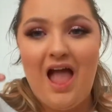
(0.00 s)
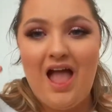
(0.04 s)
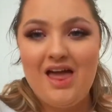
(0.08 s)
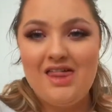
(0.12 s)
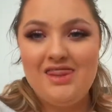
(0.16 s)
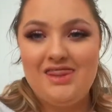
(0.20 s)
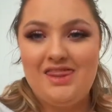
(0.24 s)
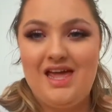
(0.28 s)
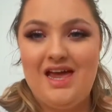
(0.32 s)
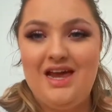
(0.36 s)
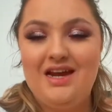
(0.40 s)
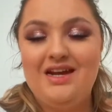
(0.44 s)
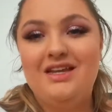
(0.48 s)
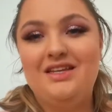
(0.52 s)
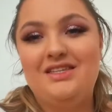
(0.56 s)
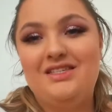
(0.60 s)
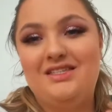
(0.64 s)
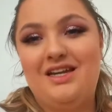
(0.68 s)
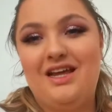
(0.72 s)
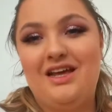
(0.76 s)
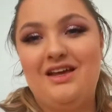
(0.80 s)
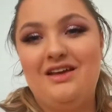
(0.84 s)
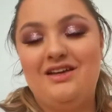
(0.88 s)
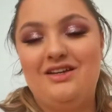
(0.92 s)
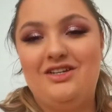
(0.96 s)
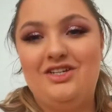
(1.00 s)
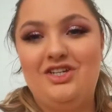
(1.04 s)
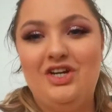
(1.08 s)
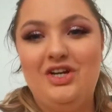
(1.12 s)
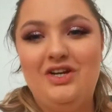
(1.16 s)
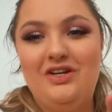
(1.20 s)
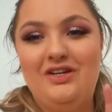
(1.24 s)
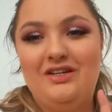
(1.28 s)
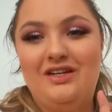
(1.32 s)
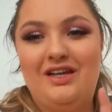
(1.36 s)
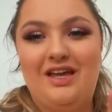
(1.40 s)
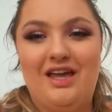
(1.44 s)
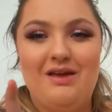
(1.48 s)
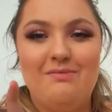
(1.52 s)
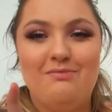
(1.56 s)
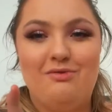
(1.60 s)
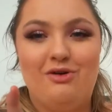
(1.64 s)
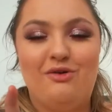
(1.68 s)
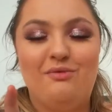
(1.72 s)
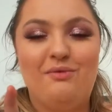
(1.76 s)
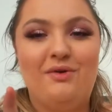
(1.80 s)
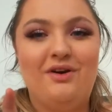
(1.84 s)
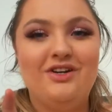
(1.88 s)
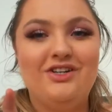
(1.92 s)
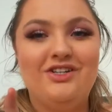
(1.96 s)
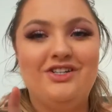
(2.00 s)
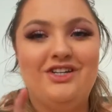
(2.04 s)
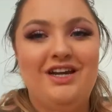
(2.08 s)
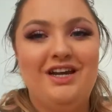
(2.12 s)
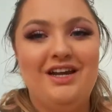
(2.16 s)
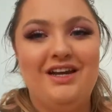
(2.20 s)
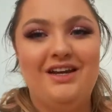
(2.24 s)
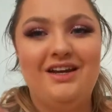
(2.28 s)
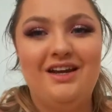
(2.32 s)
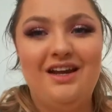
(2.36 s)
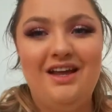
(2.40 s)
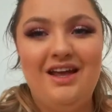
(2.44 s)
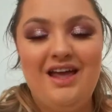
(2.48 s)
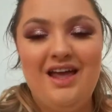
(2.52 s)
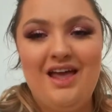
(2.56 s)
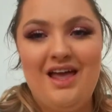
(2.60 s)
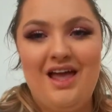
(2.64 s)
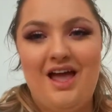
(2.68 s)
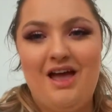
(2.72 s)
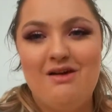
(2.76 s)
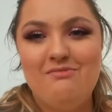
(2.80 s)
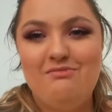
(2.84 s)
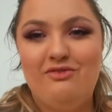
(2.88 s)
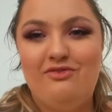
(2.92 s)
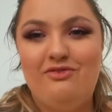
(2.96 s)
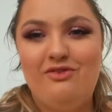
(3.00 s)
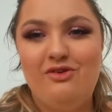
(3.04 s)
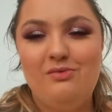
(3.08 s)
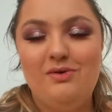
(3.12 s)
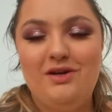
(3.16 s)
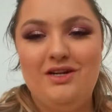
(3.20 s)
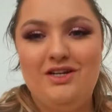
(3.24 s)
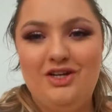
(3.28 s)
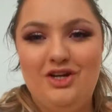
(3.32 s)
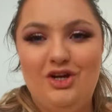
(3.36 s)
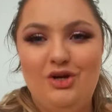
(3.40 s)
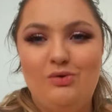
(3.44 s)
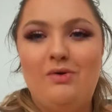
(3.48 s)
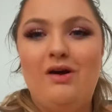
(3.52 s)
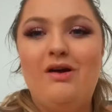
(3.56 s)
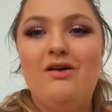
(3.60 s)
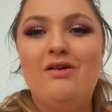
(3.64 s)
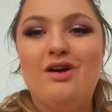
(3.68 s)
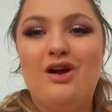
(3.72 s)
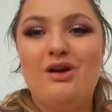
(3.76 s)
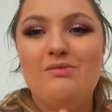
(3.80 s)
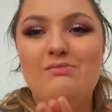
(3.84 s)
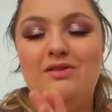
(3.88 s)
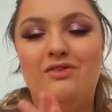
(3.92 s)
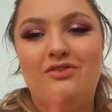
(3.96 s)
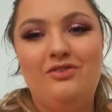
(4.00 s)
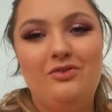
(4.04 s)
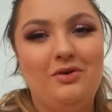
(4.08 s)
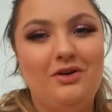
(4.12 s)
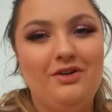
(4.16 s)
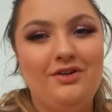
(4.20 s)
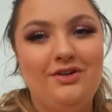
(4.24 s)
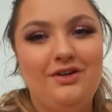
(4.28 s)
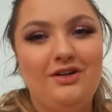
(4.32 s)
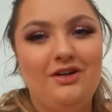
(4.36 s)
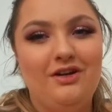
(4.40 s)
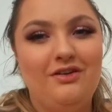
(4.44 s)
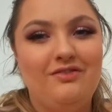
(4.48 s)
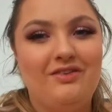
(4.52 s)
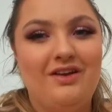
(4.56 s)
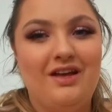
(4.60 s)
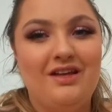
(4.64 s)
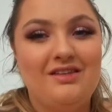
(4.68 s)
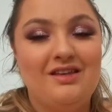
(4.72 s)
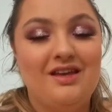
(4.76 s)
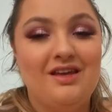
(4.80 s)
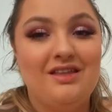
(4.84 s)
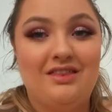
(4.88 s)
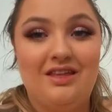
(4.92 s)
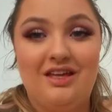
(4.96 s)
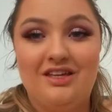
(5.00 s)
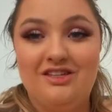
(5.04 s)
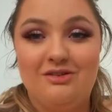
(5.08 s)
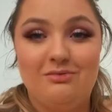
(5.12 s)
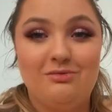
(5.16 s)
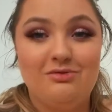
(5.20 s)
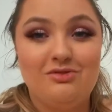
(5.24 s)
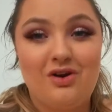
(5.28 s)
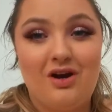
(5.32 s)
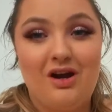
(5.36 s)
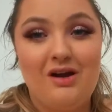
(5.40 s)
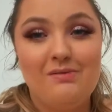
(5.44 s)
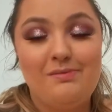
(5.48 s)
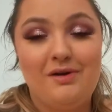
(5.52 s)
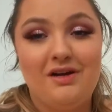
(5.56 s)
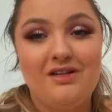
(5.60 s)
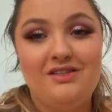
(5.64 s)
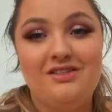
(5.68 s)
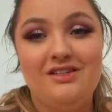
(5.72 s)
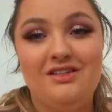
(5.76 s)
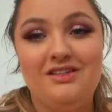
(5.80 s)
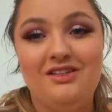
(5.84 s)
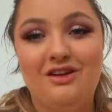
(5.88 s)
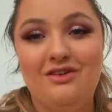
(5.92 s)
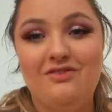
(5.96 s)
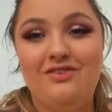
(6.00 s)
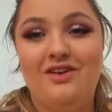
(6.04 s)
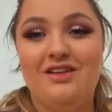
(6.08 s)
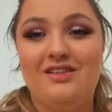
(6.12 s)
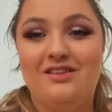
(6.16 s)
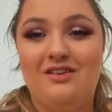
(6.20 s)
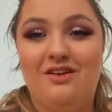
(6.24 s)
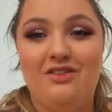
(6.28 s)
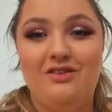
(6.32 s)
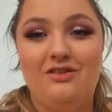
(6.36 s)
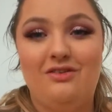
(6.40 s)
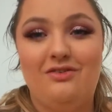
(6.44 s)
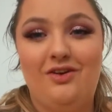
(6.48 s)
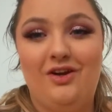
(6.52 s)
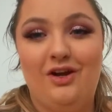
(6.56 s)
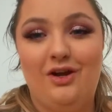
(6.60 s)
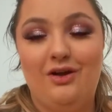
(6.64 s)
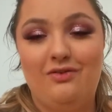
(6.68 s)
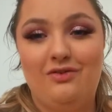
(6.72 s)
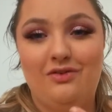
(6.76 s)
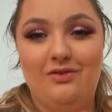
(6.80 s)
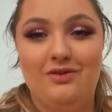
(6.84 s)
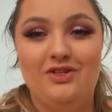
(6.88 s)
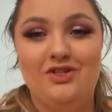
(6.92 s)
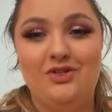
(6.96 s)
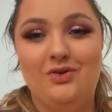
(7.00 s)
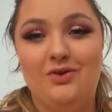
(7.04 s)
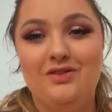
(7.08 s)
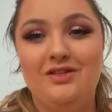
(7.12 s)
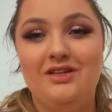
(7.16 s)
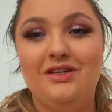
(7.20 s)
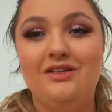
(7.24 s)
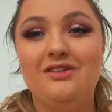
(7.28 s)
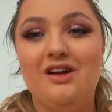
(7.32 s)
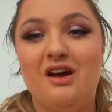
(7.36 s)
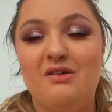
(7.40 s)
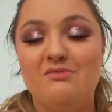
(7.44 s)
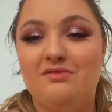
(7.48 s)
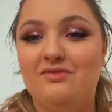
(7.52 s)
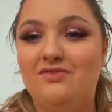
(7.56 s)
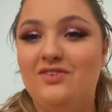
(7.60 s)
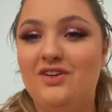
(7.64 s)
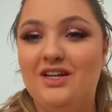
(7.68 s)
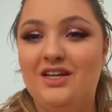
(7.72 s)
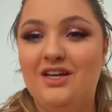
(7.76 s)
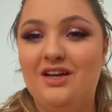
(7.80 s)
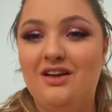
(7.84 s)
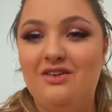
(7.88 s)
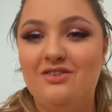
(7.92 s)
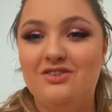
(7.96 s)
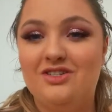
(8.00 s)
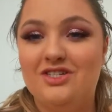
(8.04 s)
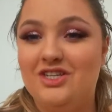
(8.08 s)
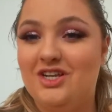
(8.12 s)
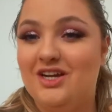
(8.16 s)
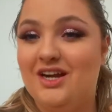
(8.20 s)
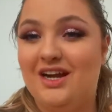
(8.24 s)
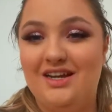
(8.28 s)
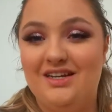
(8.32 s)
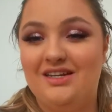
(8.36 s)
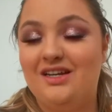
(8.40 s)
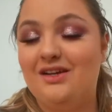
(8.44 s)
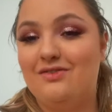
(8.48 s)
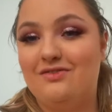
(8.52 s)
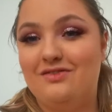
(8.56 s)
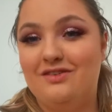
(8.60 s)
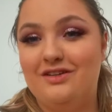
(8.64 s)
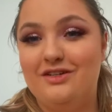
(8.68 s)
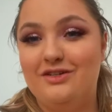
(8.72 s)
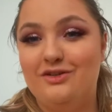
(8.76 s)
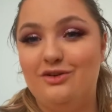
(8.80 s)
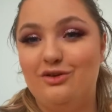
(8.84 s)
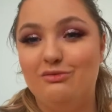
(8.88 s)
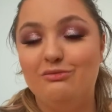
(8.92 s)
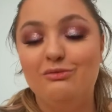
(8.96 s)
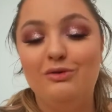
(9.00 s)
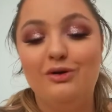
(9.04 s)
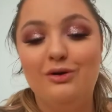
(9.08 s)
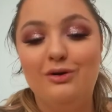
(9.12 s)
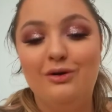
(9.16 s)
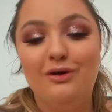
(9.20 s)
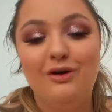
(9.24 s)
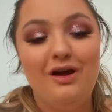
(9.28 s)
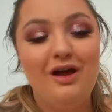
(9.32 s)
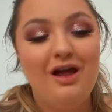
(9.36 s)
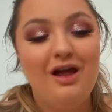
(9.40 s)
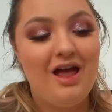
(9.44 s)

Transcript: then stay tuned, keep on watching. And before we do, welcome if you are new, don't forget to hit that subscribe button. Don't forget to like this video if you enjoy these types of videos, because I can definitely do more.